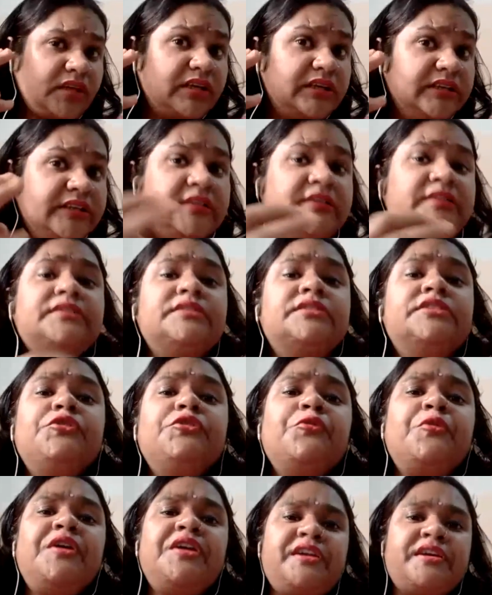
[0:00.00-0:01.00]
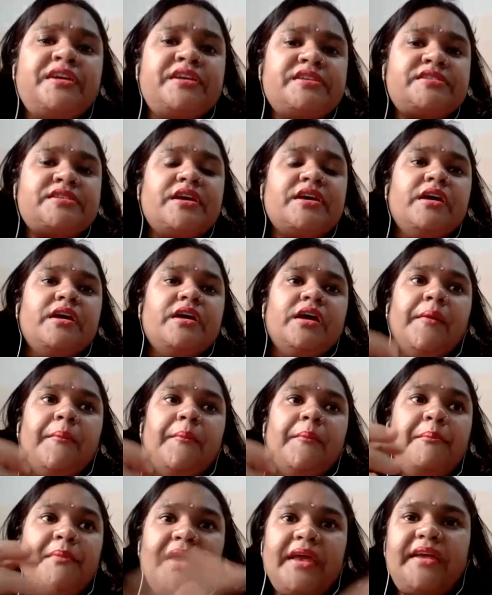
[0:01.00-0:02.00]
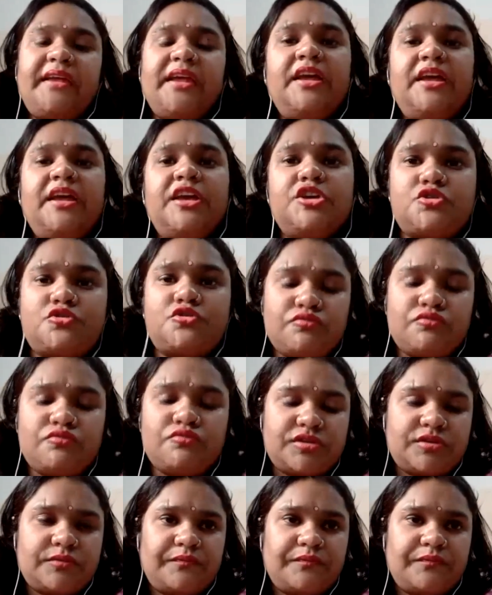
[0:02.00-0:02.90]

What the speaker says: The third one is making issues.